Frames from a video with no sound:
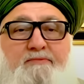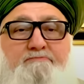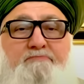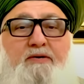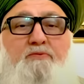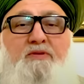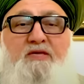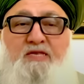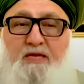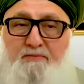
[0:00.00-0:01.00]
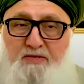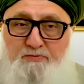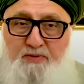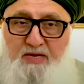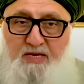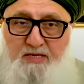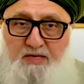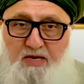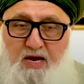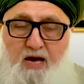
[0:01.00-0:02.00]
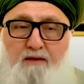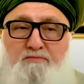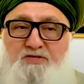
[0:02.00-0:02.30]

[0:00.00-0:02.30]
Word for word: But when the demons begin to come,